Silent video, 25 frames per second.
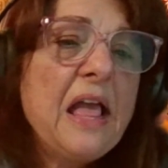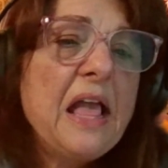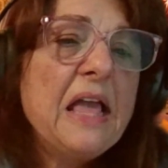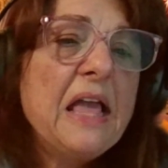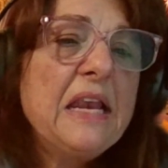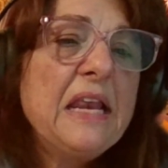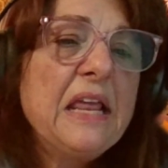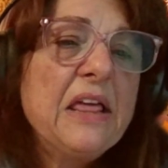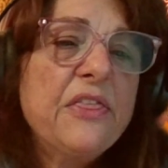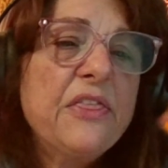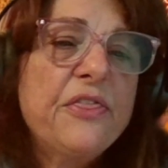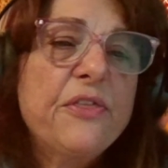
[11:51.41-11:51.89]

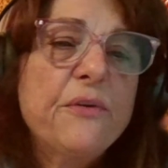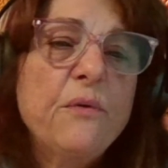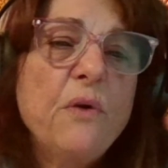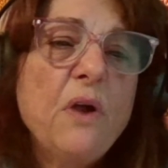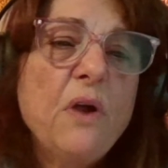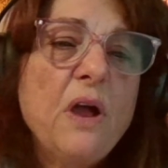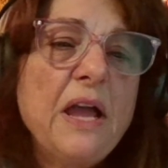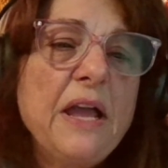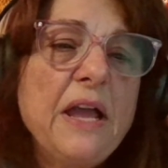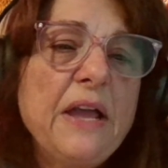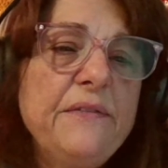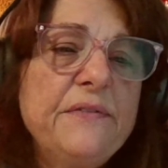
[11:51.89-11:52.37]
and it
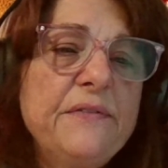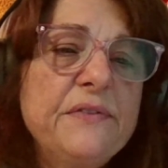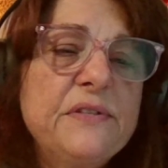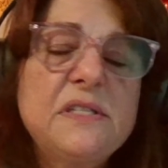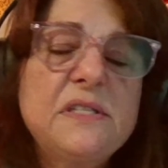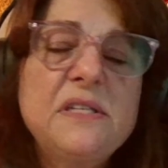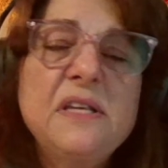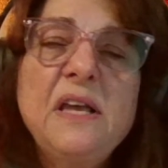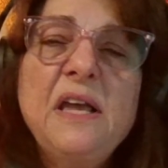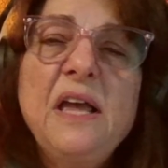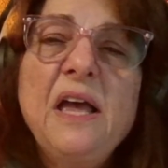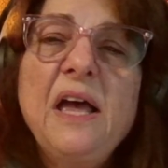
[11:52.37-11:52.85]

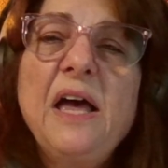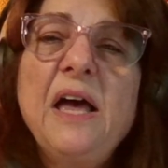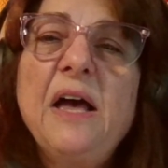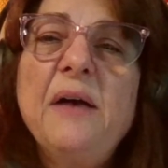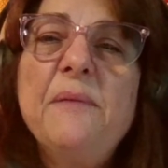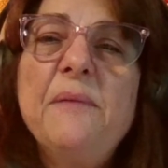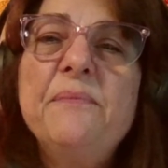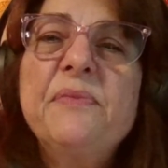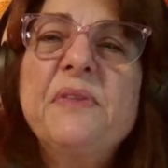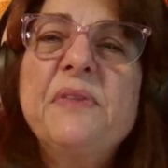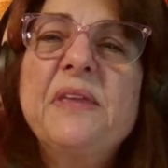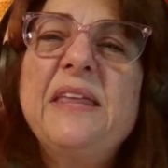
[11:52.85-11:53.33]
thrives
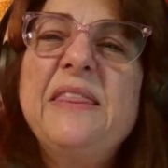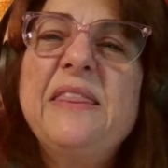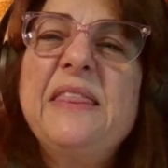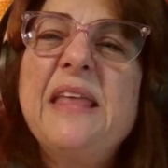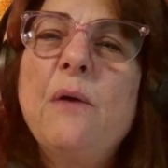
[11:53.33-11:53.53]
in